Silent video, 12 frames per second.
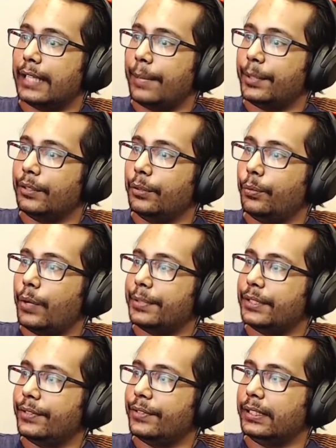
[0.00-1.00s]
Chemical
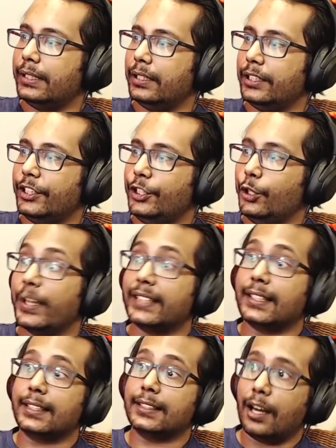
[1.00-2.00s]
weapons facility,
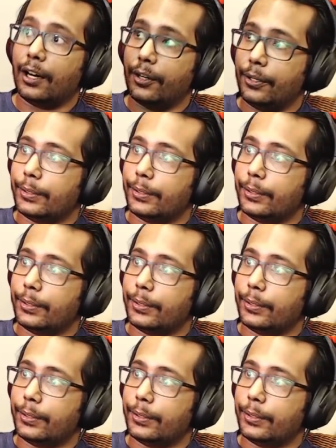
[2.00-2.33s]
USSR,